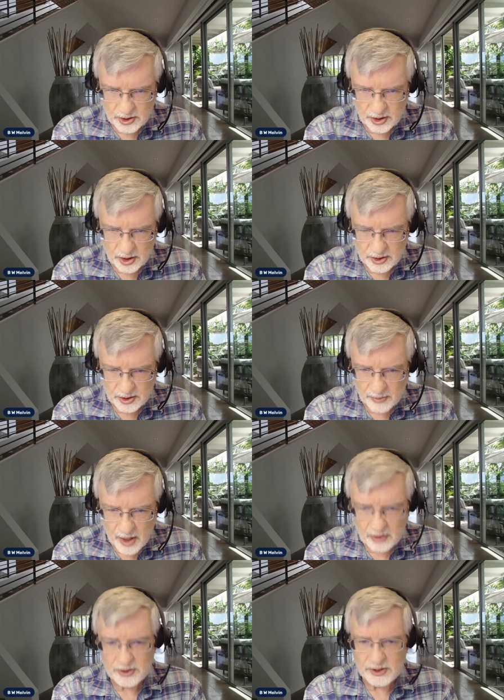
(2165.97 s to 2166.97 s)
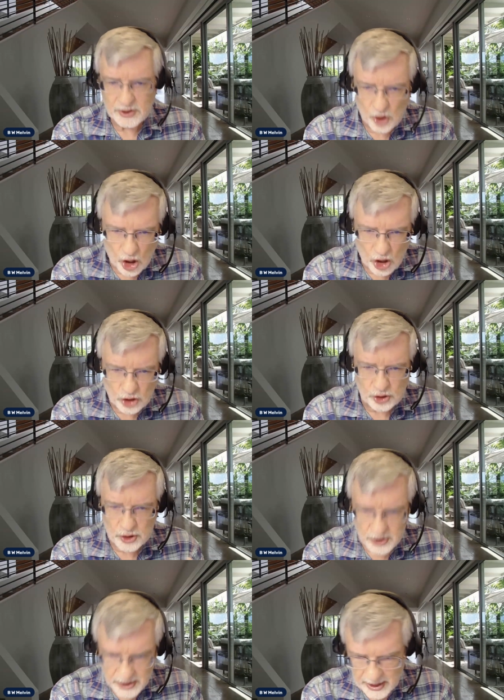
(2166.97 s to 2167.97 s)
d- democracies alter
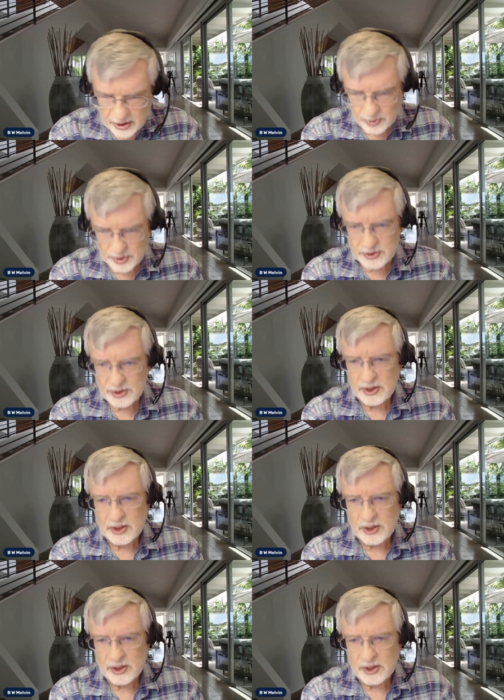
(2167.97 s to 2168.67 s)
language.